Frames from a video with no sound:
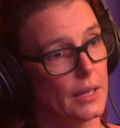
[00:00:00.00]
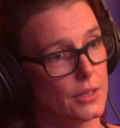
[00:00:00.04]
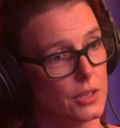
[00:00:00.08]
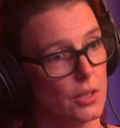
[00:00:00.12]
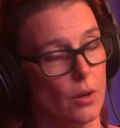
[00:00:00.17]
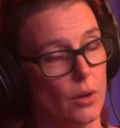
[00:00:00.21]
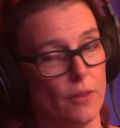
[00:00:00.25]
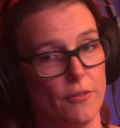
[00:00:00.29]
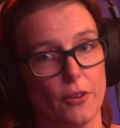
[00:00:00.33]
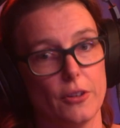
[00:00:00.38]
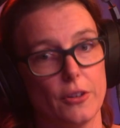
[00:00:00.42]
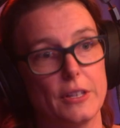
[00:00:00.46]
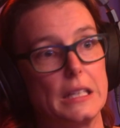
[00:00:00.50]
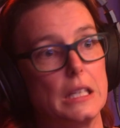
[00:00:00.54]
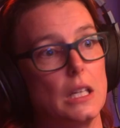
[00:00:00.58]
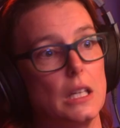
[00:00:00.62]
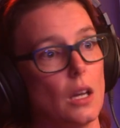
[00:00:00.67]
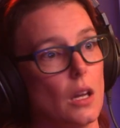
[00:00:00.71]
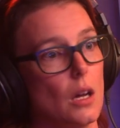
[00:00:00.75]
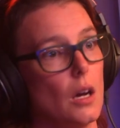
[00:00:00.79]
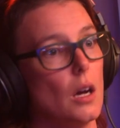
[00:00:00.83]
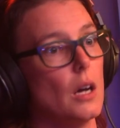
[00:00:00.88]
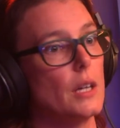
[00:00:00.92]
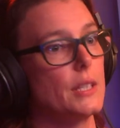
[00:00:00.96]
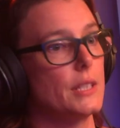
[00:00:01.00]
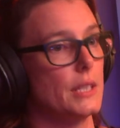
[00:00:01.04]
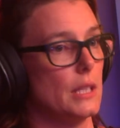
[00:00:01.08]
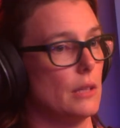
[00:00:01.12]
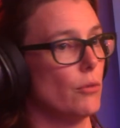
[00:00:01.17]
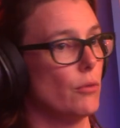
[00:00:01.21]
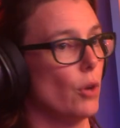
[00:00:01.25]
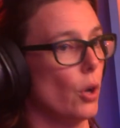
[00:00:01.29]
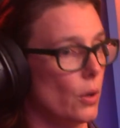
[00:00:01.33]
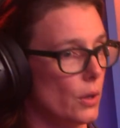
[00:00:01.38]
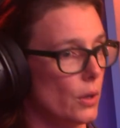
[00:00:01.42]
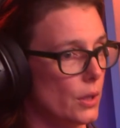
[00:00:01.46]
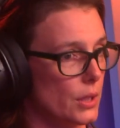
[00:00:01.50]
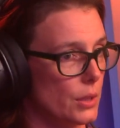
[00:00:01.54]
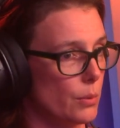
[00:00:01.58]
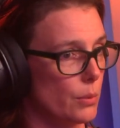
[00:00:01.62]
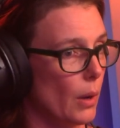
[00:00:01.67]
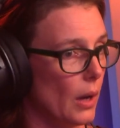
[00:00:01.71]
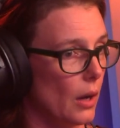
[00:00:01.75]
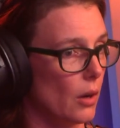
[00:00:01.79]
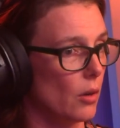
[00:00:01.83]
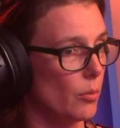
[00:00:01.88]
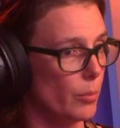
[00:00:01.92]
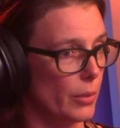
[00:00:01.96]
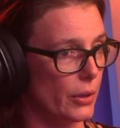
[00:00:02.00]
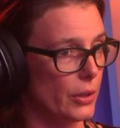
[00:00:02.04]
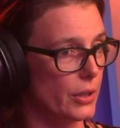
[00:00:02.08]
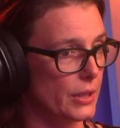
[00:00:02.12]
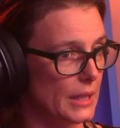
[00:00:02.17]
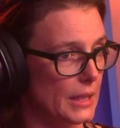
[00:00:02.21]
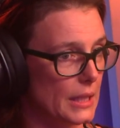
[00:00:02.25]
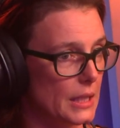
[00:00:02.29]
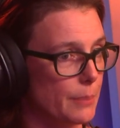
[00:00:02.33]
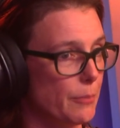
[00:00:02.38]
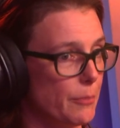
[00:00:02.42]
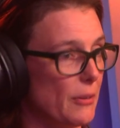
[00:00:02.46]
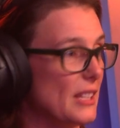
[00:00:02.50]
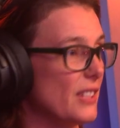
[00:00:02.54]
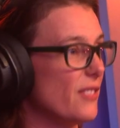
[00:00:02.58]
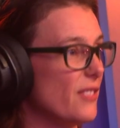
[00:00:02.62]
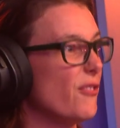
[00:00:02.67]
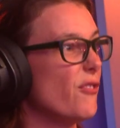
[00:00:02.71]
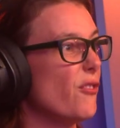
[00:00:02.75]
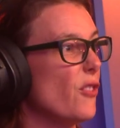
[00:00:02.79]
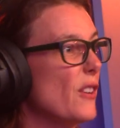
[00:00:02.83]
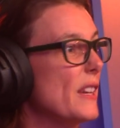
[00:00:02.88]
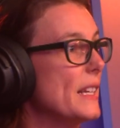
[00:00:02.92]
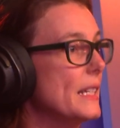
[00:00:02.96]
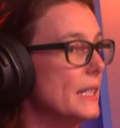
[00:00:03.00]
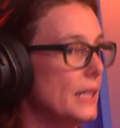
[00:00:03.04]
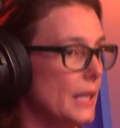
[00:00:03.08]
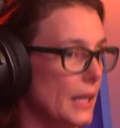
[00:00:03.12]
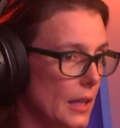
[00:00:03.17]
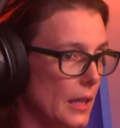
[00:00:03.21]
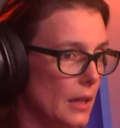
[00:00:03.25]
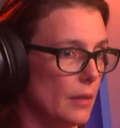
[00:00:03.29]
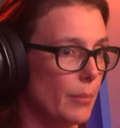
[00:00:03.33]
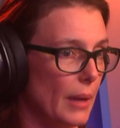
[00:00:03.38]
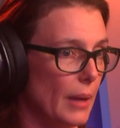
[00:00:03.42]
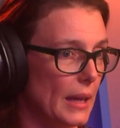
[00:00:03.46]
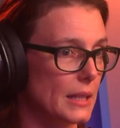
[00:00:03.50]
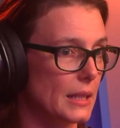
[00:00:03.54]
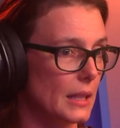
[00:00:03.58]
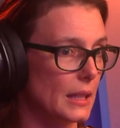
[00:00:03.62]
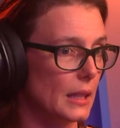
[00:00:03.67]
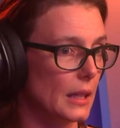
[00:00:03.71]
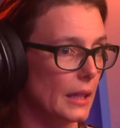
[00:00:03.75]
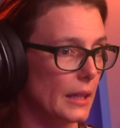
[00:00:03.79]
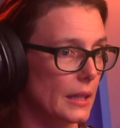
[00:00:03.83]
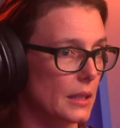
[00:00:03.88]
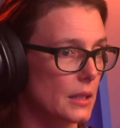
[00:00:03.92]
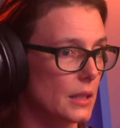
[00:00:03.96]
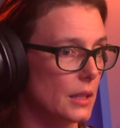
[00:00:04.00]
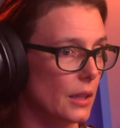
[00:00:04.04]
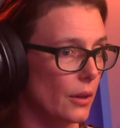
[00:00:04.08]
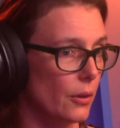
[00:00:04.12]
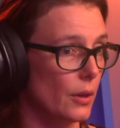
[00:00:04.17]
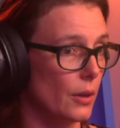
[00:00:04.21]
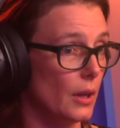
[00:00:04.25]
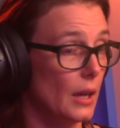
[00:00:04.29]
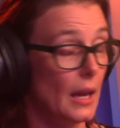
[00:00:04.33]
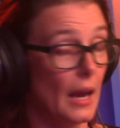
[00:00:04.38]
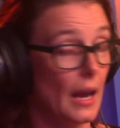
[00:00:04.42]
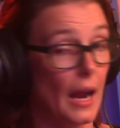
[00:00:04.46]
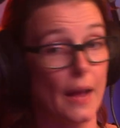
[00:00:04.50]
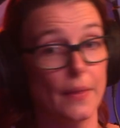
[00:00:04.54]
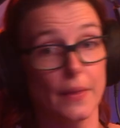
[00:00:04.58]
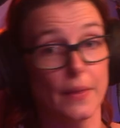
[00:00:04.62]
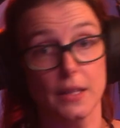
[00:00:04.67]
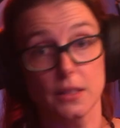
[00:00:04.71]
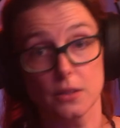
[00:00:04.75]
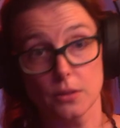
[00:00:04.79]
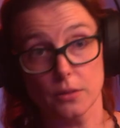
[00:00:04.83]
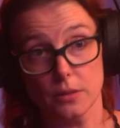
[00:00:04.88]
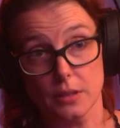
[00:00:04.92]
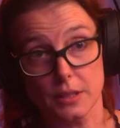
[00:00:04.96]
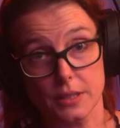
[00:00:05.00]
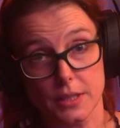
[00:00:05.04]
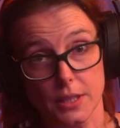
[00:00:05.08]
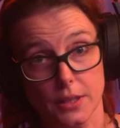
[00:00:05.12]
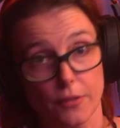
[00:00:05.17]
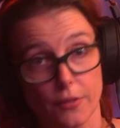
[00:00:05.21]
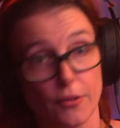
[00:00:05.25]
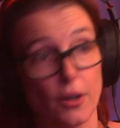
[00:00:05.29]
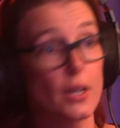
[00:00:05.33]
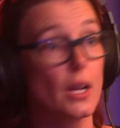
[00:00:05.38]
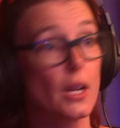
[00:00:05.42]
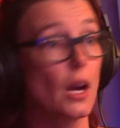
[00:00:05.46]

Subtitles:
so a very glassy rock as well, because it's freezing it basically. So, and they do this in the very